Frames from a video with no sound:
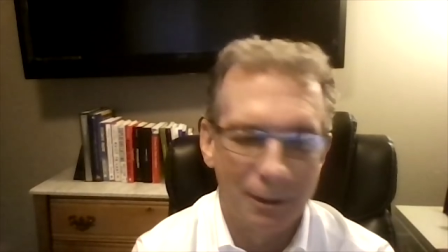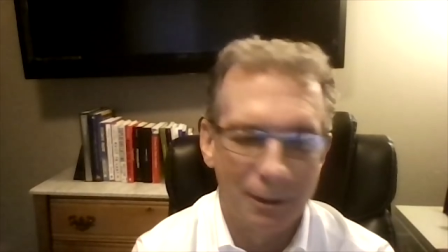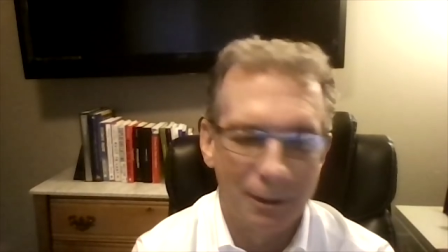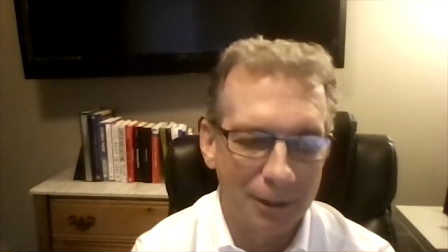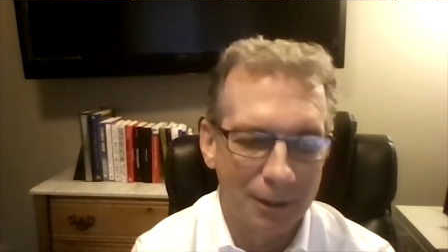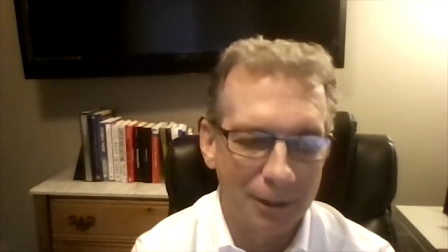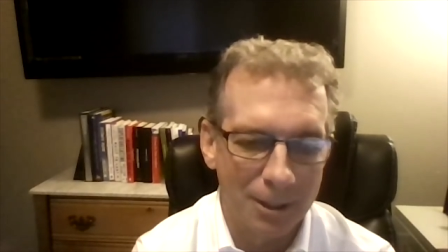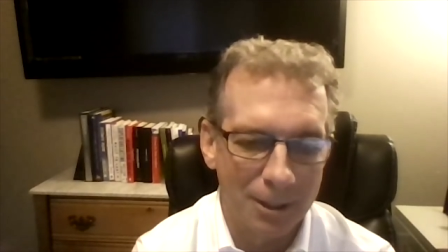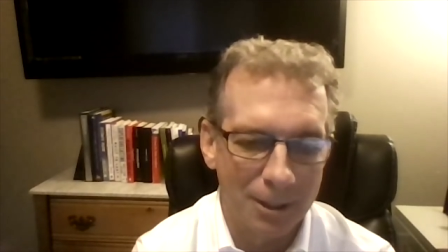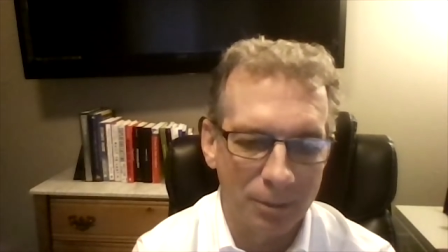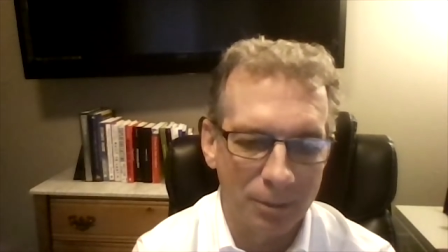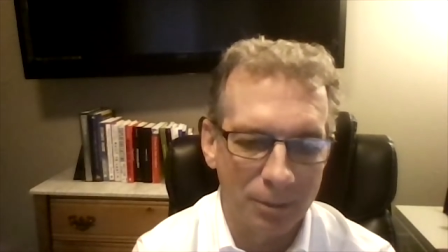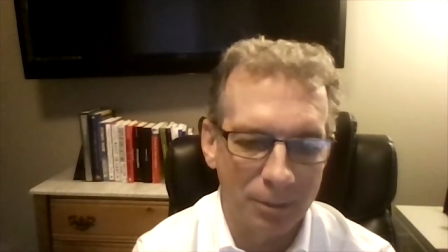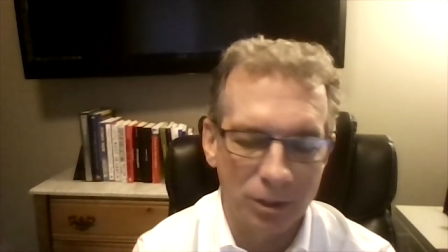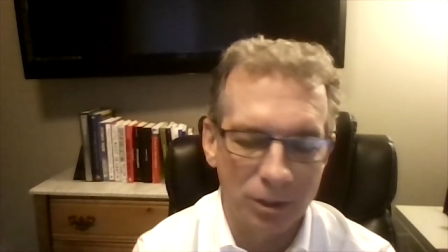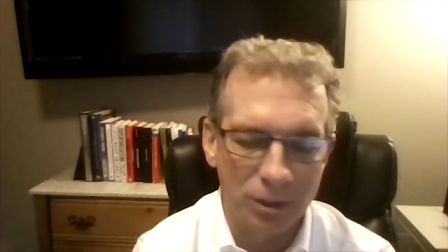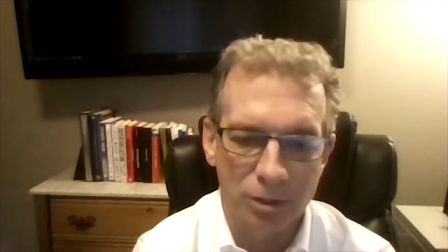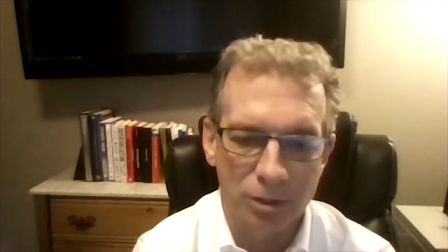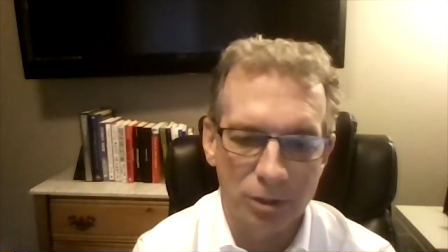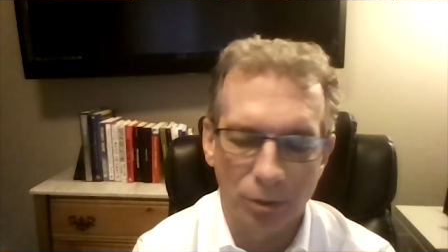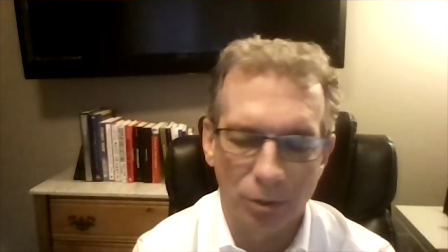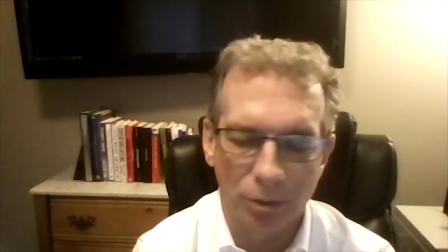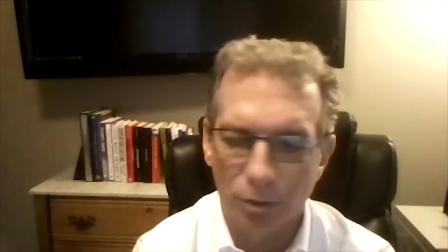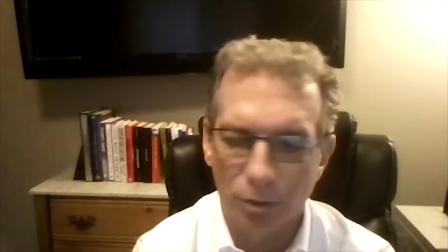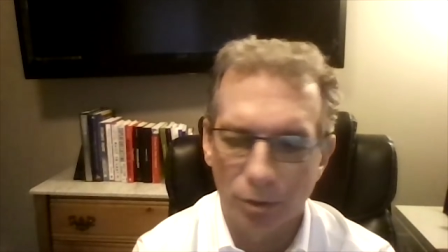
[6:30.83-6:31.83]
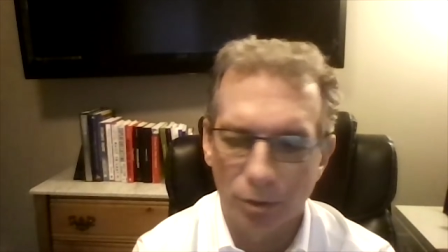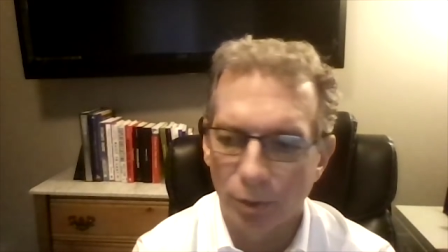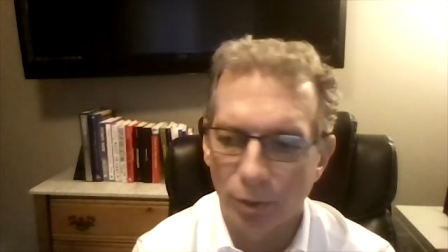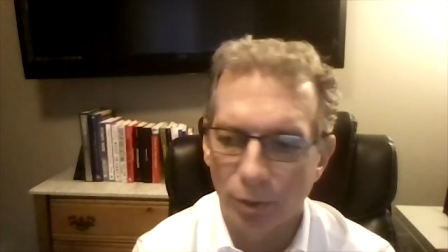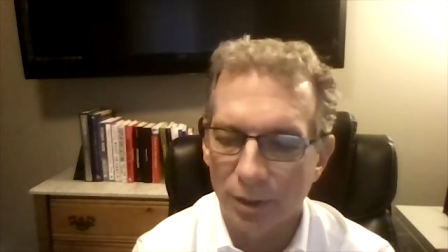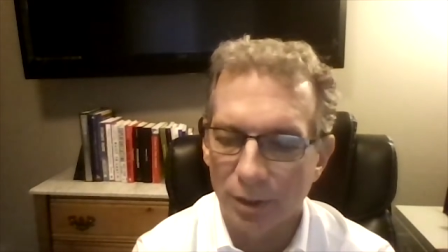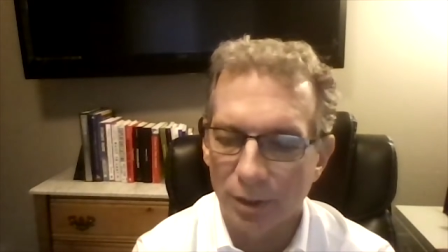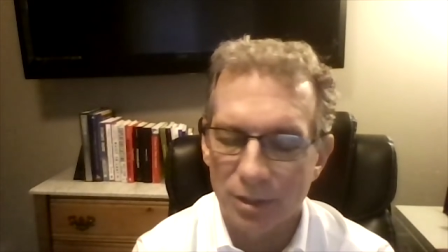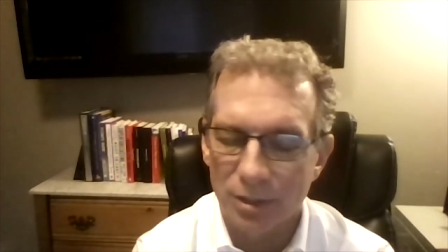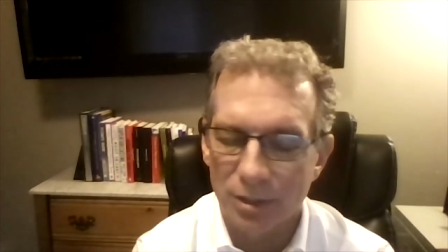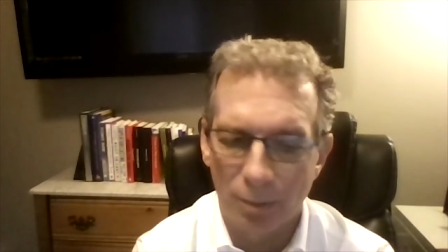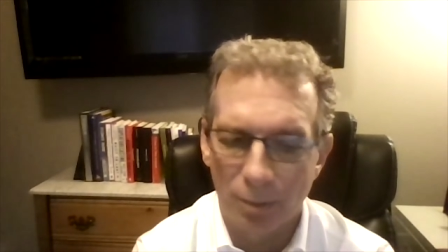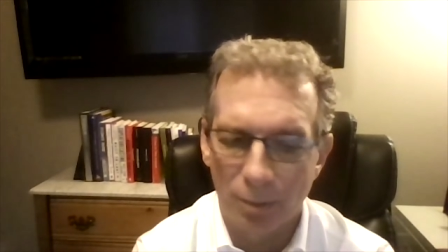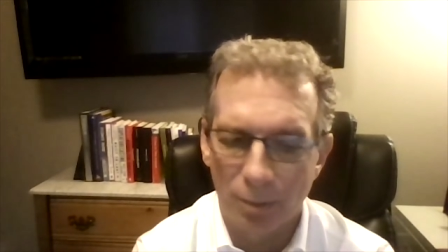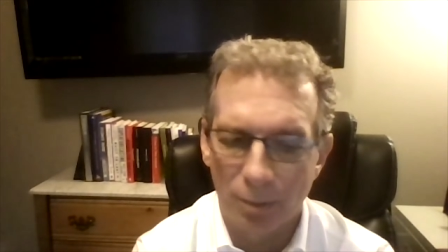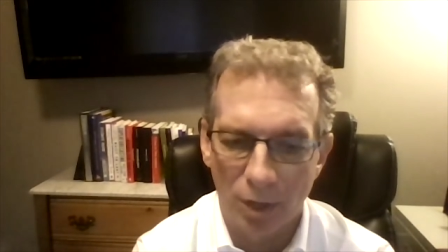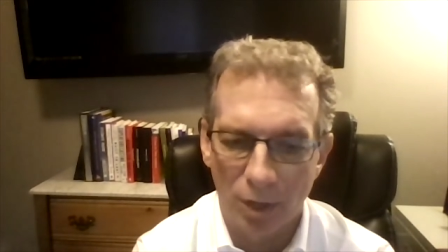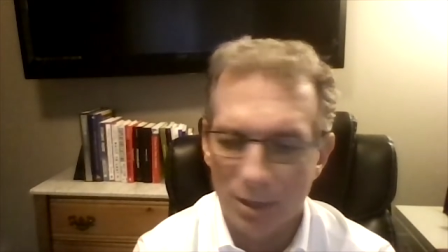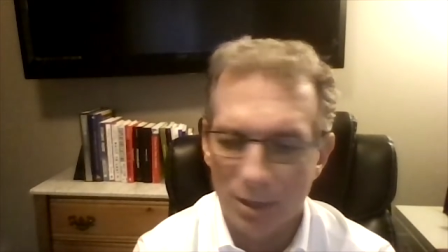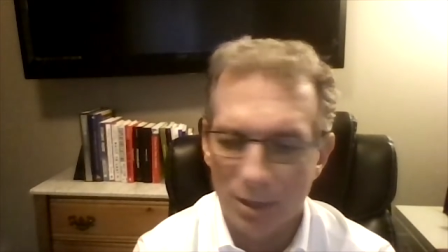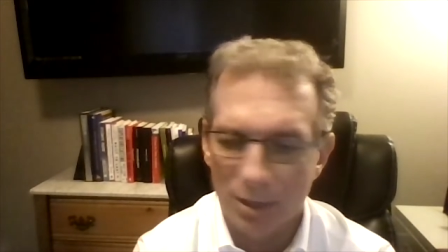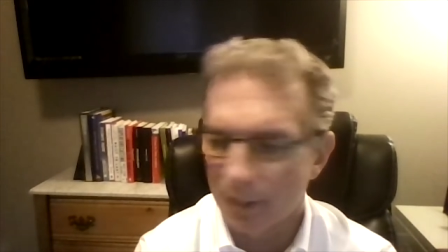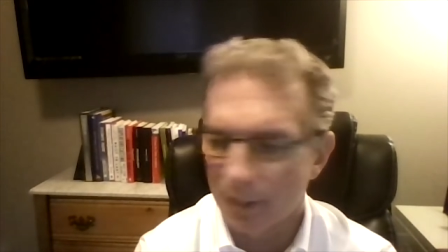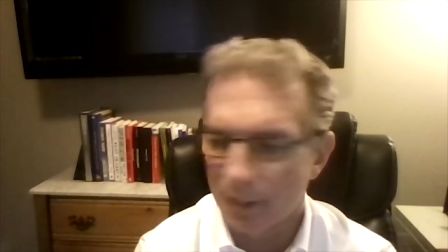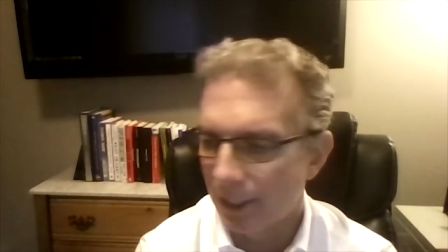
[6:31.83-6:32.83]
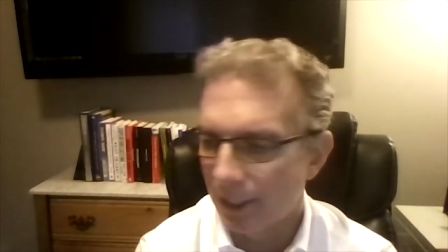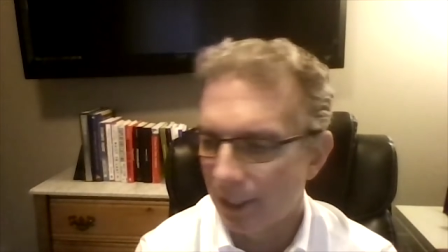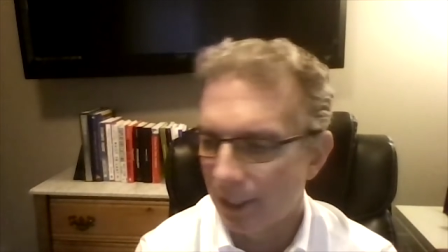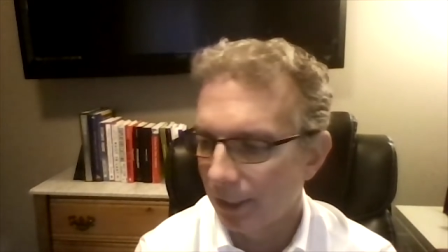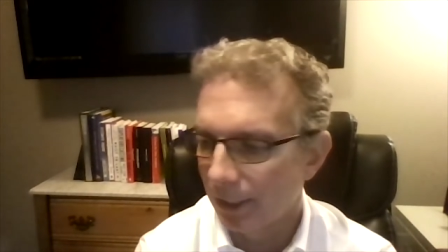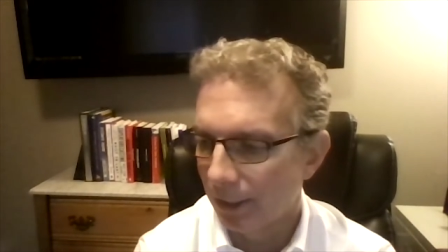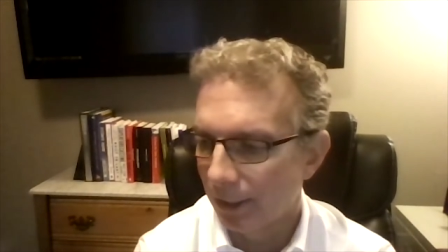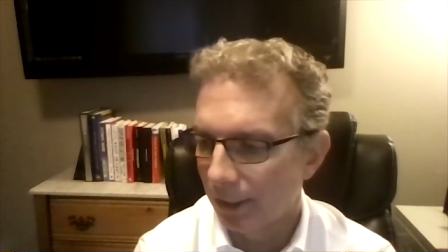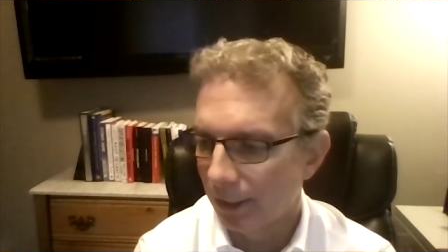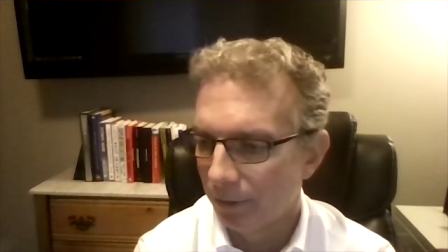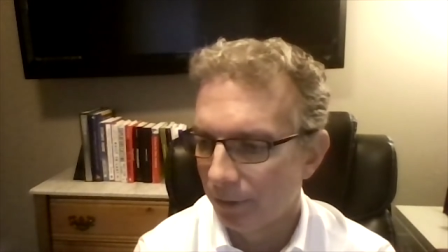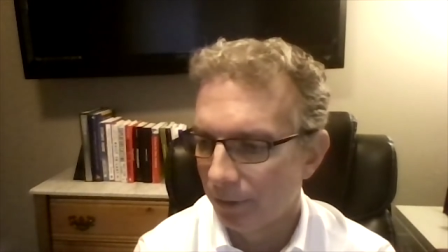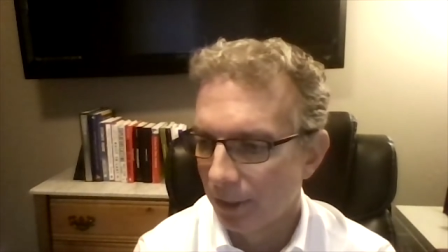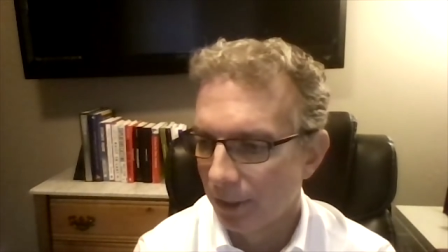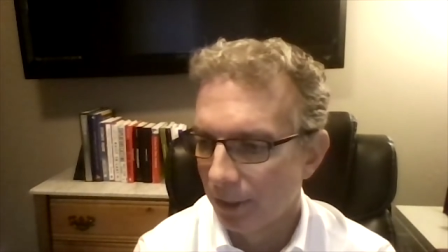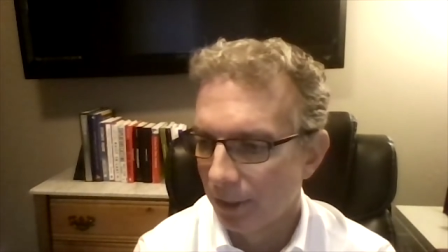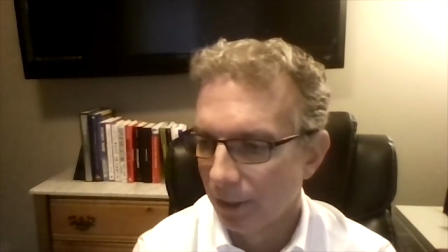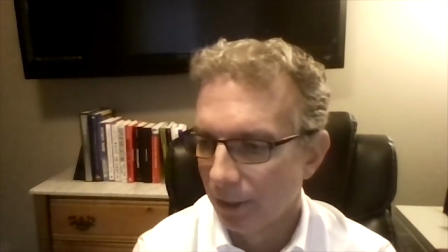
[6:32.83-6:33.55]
And just to quickly summarize, I